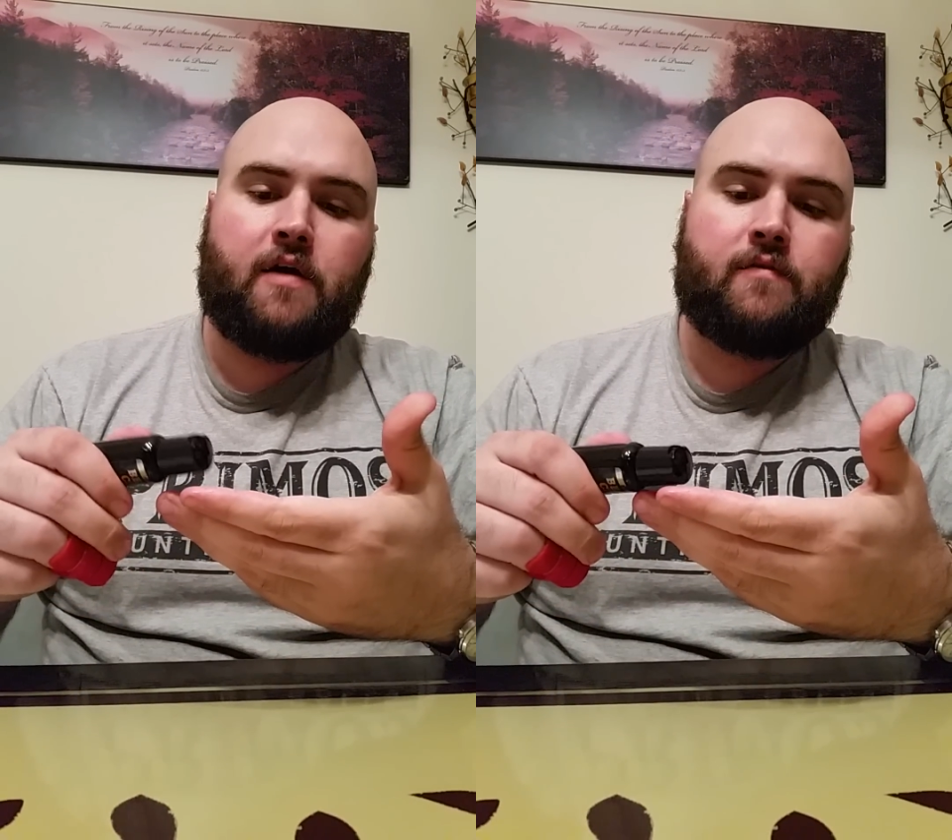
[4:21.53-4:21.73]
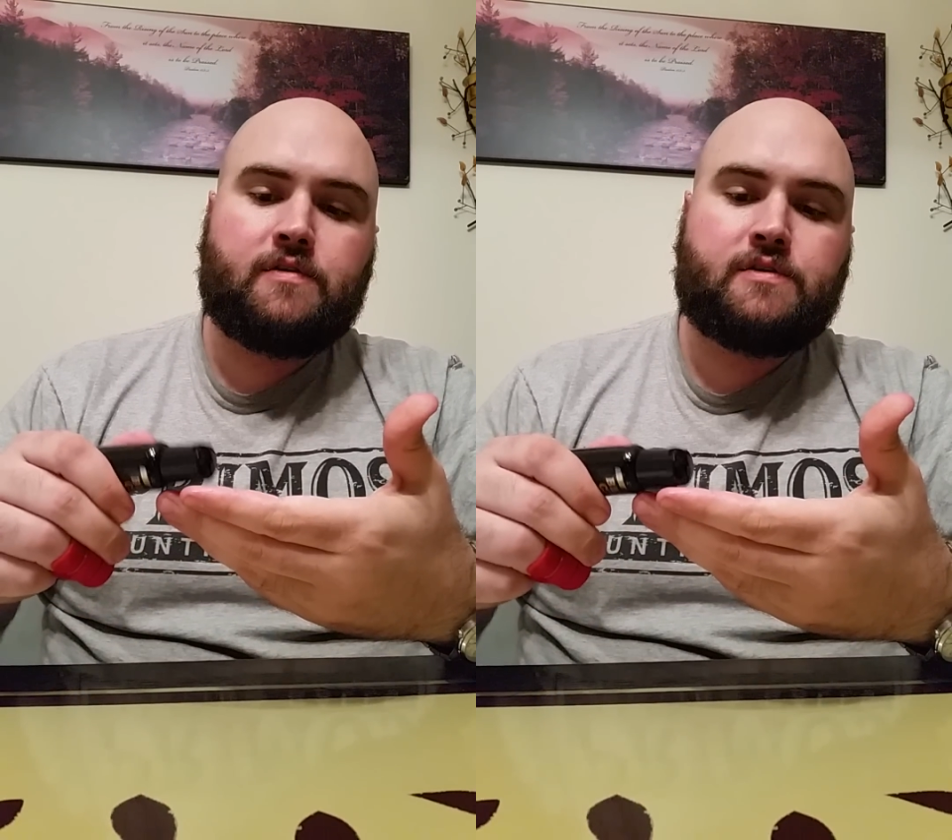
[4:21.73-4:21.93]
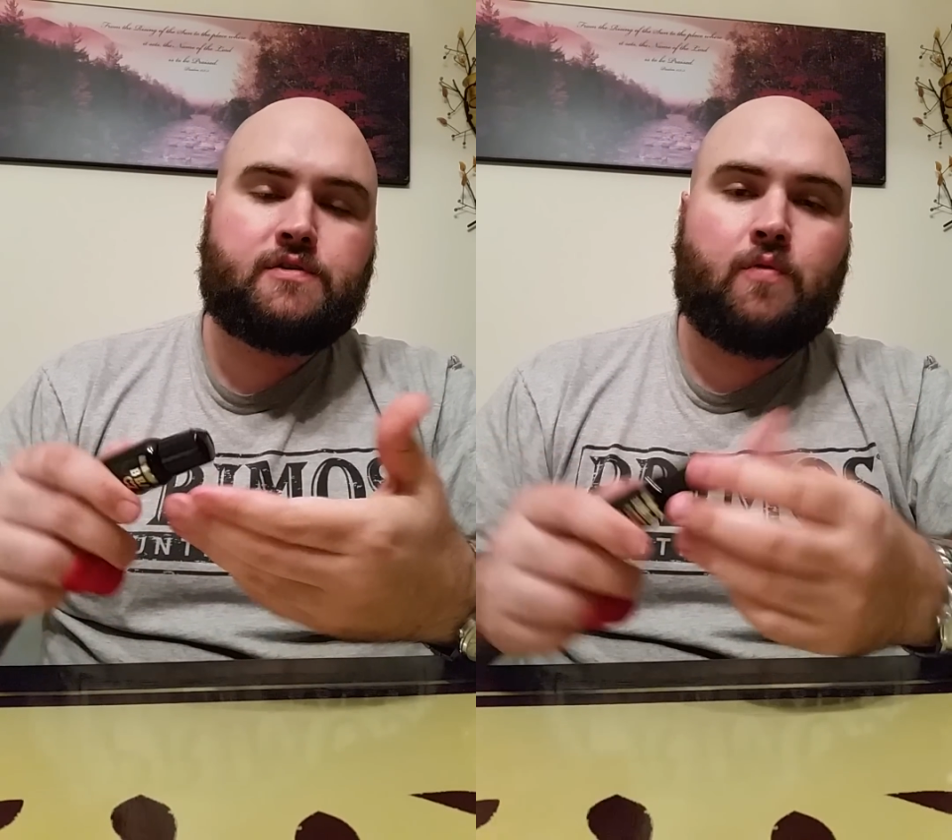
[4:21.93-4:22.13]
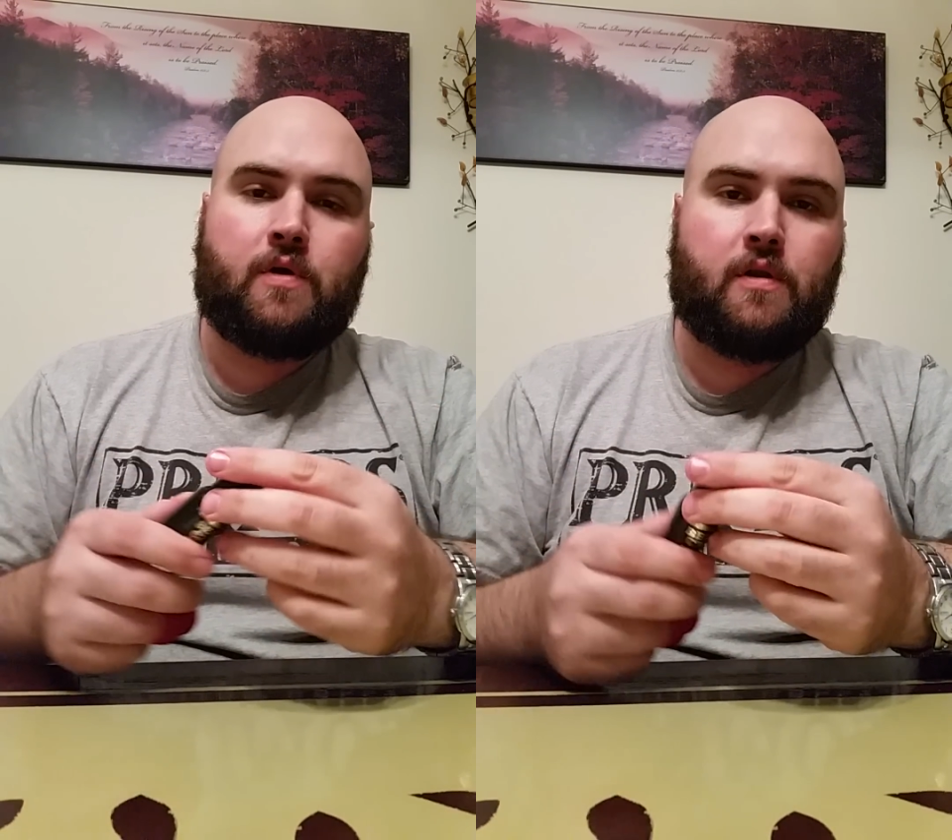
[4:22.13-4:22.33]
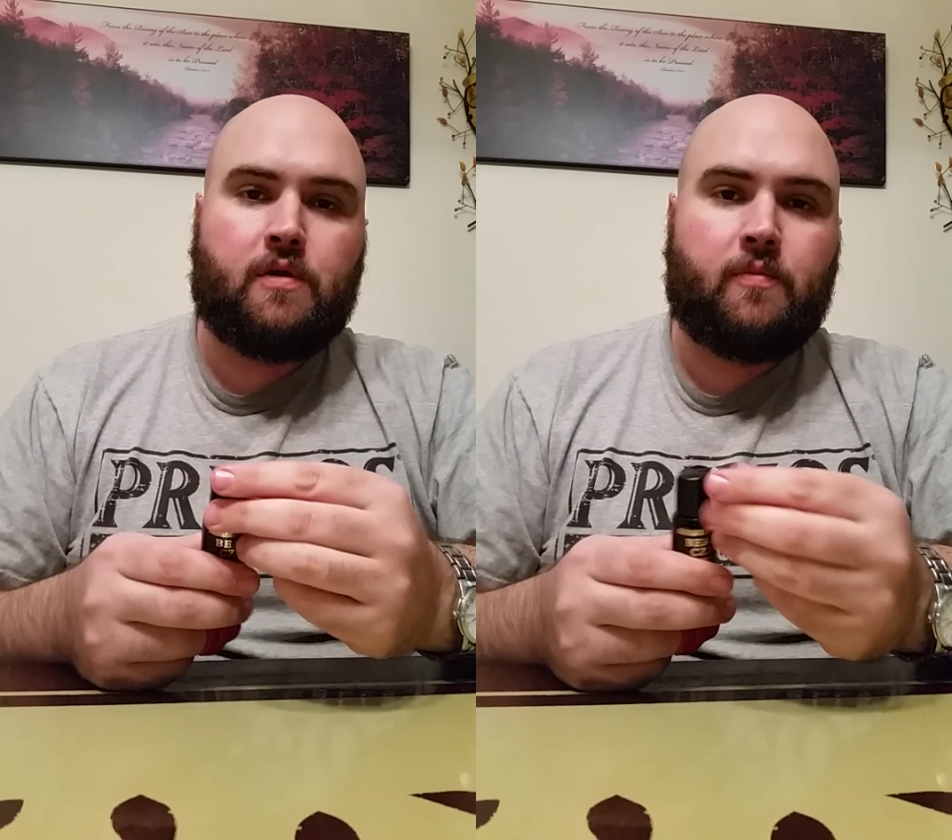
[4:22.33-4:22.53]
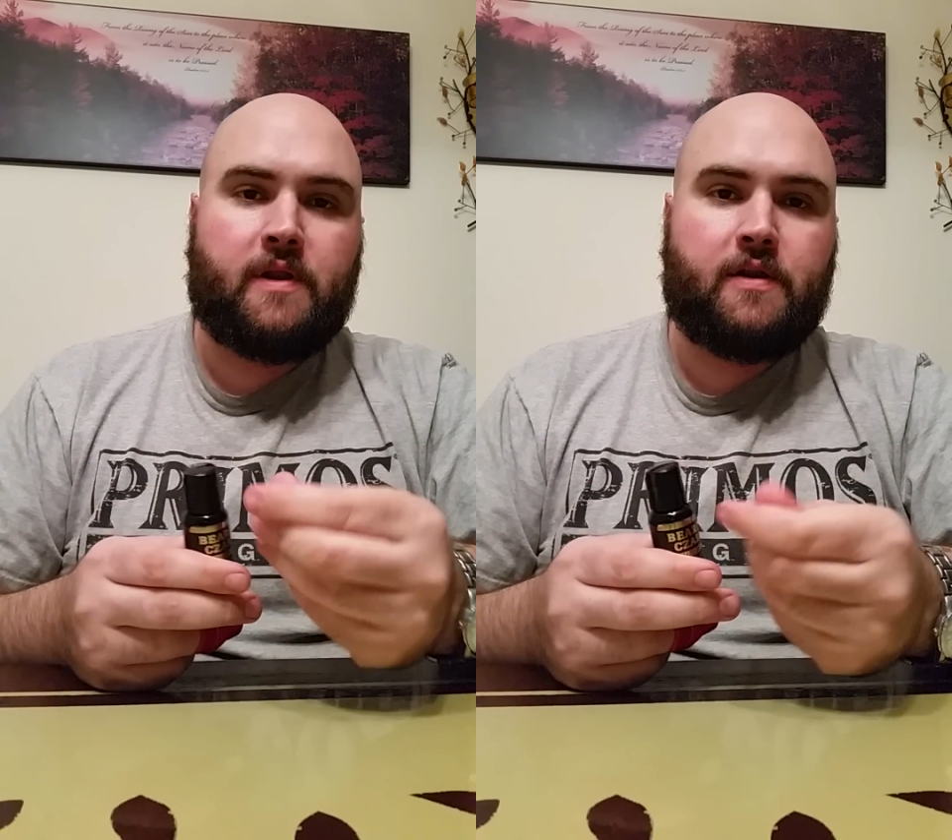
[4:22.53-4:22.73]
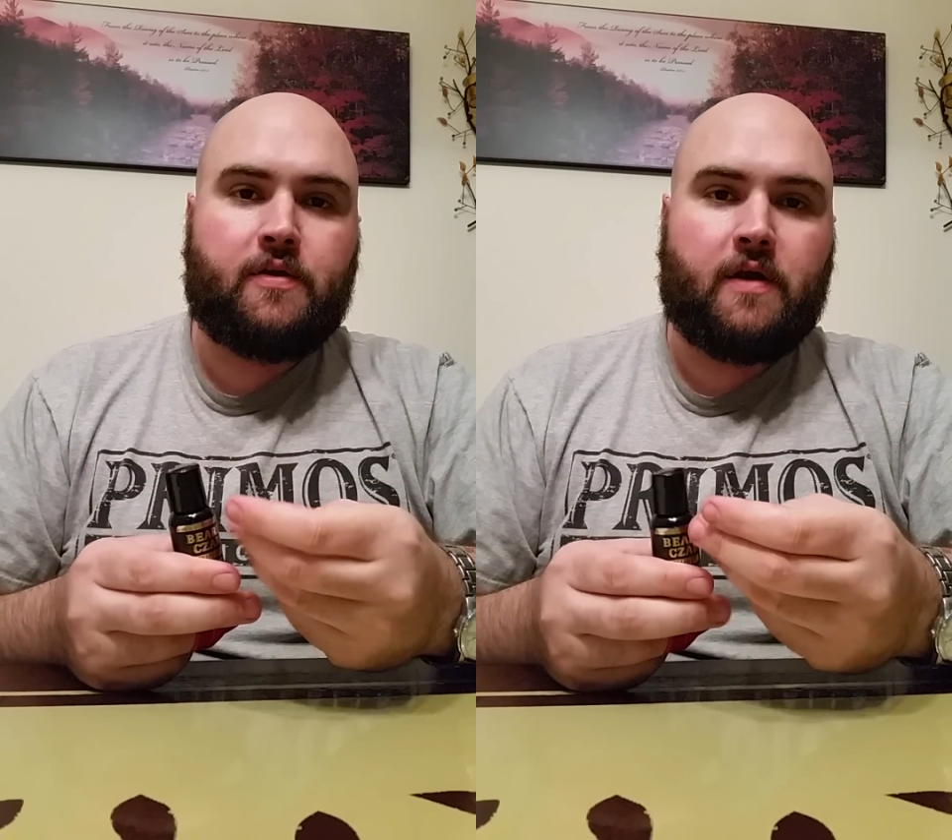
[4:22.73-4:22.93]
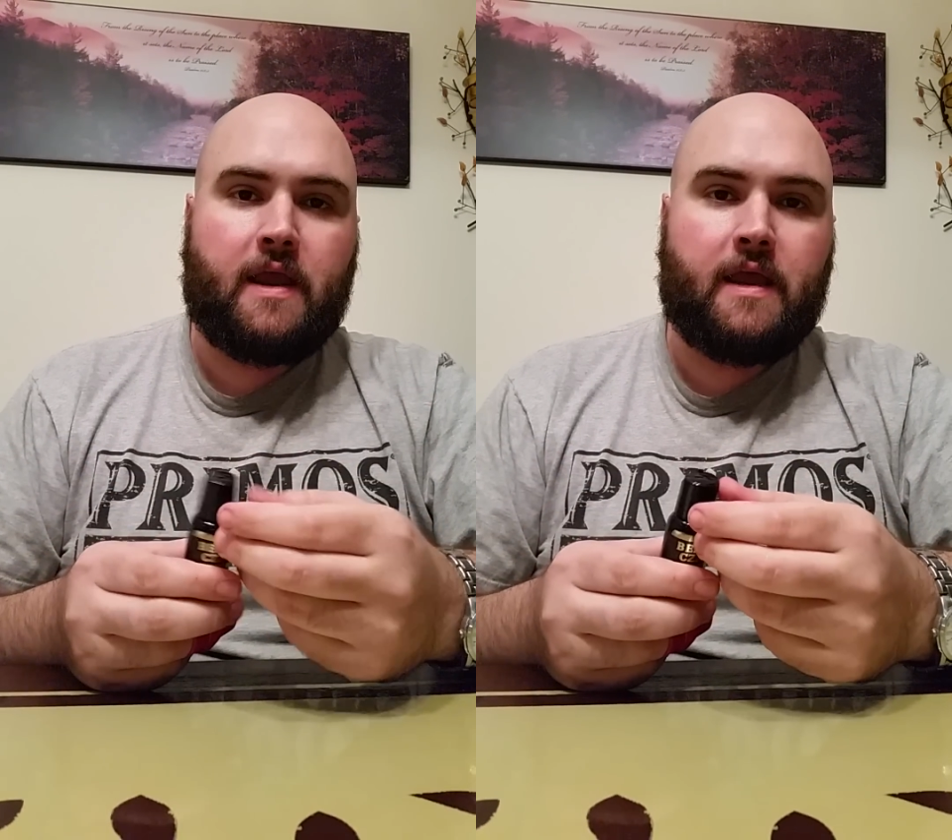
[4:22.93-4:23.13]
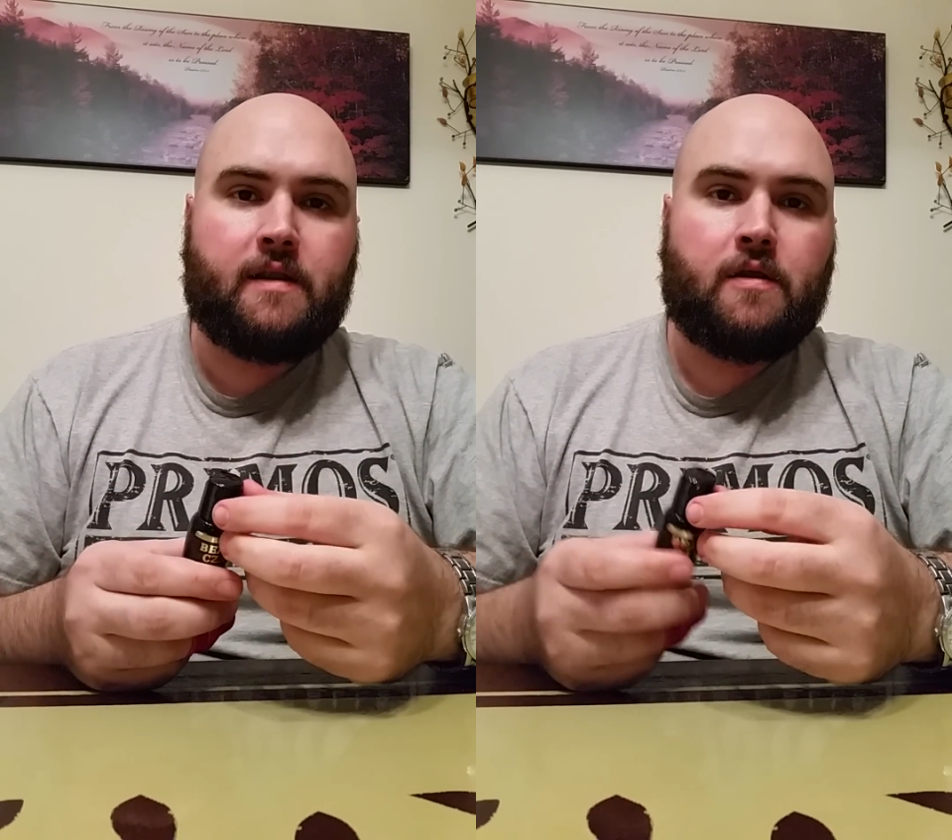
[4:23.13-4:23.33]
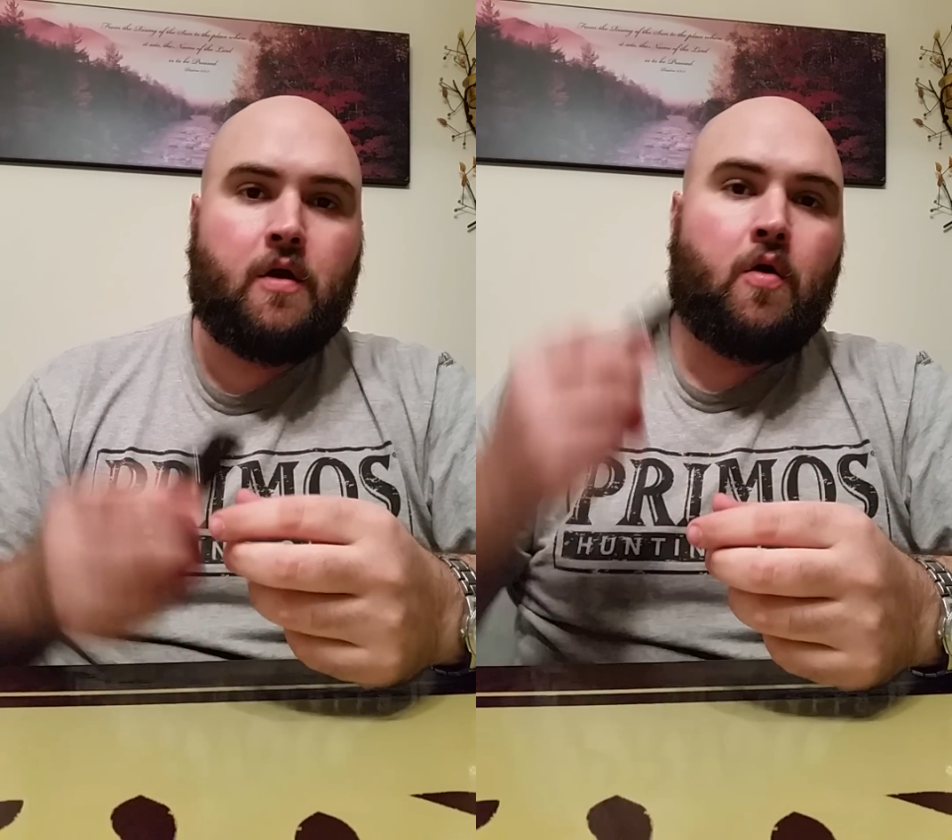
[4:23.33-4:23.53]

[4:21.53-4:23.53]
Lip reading: over and just squirt a little bit in your hand,